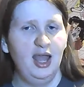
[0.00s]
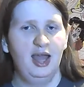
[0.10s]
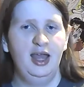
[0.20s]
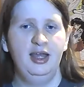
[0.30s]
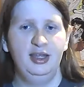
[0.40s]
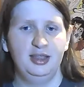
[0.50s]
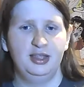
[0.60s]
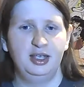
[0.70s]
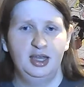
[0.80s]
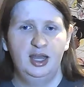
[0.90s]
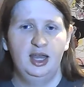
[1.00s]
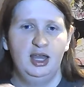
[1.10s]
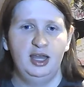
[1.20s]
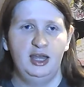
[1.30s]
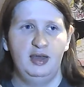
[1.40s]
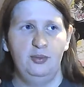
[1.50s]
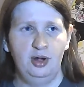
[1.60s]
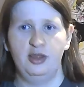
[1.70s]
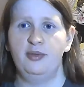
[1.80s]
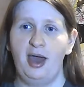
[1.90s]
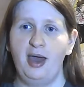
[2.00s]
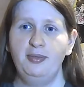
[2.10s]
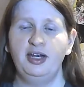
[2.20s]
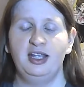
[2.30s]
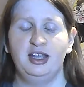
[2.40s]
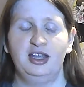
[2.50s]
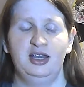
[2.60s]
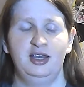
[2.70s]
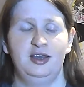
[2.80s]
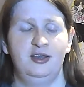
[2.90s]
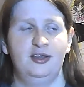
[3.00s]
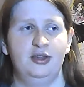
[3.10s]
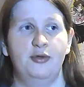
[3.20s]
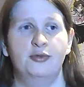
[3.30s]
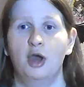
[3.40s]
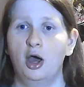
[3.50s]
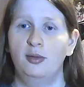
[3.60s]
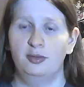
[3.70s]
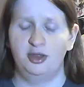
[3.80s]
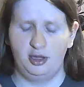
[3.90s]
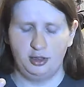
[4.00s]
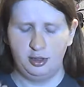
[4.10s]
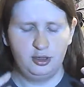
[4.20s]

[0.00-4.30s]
And what ends up happening is, you know, Tom is like,